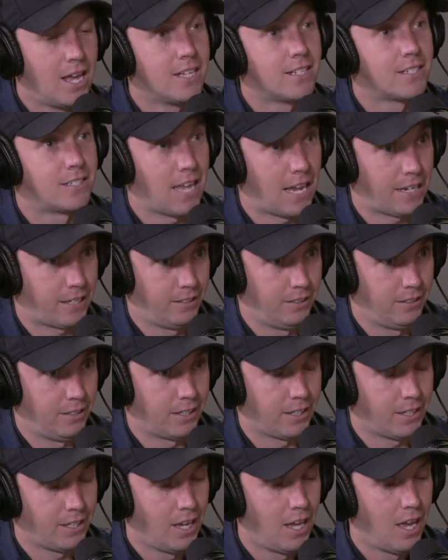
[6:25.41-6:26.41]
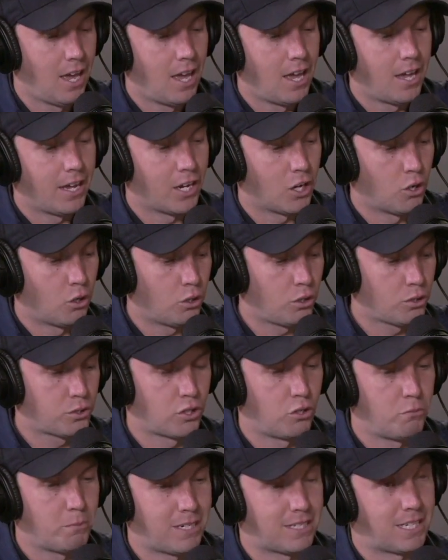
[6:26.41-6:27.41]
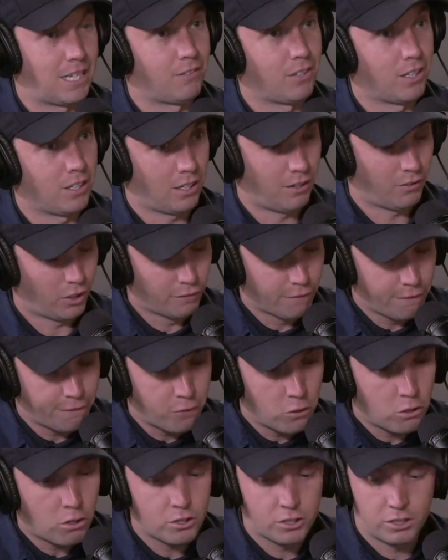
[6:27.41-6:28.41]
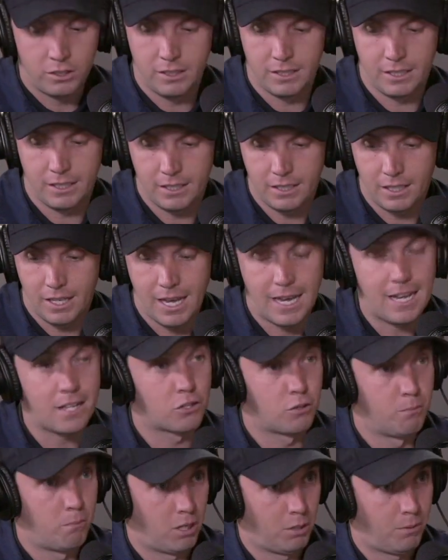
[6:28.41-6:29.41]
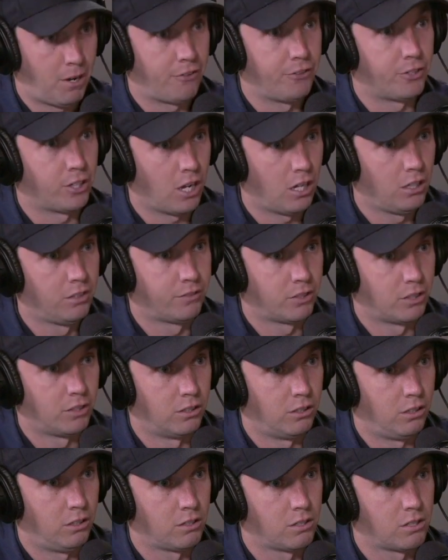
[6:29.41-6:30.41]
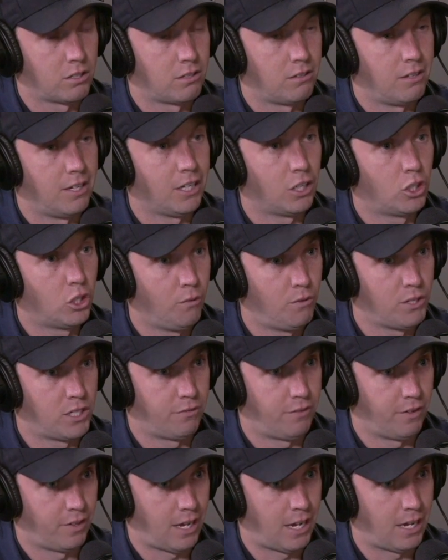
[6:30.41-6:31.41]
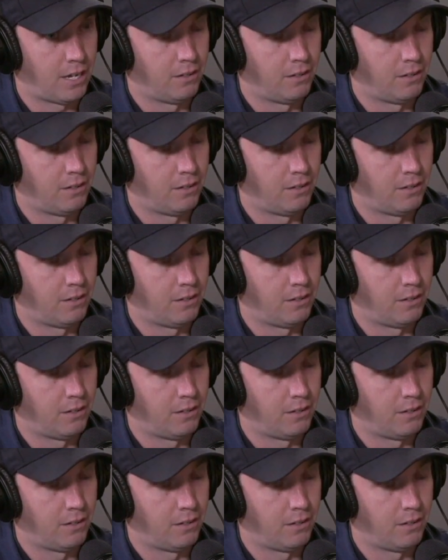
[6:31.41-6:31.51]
Secondly, it also means unfortunately, you hit somebody while on the golf course, it covers you for that.